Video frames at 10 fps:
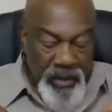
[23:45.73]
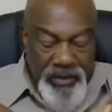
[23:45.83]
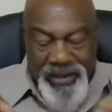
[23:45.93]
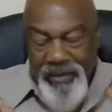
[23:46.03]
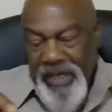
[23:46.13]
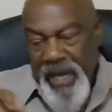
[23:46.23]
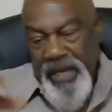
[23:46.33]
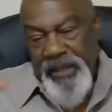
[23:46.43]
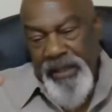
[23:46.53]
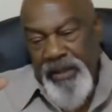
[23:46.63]
some
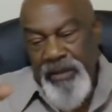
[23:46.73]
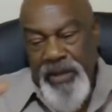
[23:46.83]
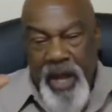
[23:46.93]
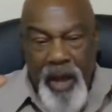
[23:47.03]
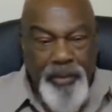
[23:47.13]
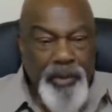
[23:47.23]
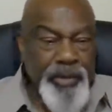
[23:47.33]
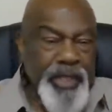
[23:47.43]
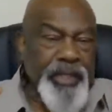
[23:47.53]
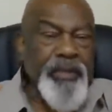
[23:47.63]
kind of little
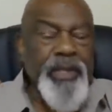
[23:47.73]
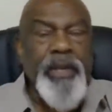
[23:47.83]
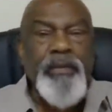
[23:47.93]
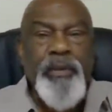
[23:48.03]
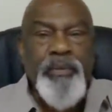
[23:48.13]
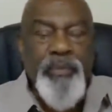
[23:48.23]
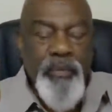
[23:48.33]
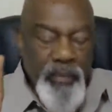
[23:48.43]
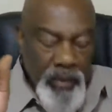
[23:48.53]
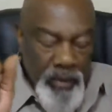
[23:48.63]
compliment you give them,
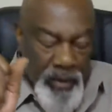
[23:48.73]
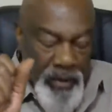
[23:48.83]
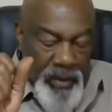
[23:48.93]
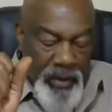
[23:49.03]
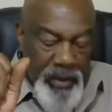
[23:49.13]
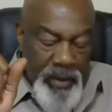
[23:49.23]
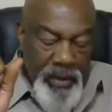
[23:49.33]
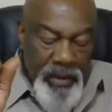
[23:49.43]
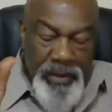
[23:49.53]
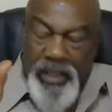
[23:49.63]

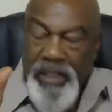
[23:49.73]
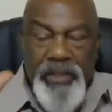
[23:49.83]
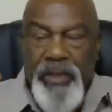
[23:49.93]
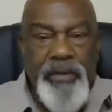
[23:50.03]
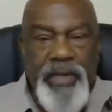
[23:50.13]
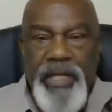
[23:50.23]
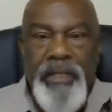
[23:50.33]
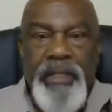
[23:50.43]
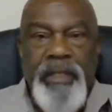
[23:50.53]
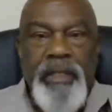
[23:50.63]
just do it.
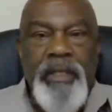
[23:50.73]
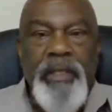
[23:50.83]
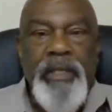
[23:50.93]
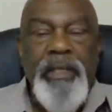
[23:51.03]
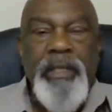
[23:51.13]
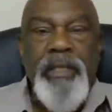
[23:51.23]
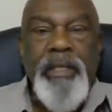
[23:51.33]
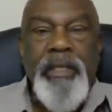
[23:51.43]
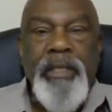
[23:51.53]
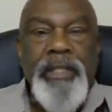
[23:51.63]

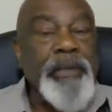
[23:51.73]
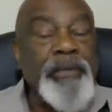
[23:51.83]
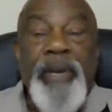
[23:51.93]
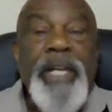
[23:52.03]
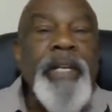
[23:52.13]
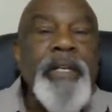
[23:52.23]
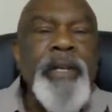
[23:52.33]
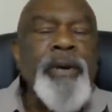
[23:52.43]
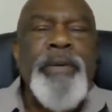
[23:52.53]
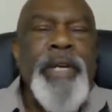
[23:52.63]
Just fucking
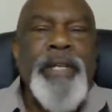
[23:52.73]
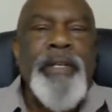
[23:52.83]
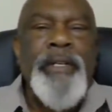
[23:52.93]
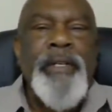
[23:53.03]
do it.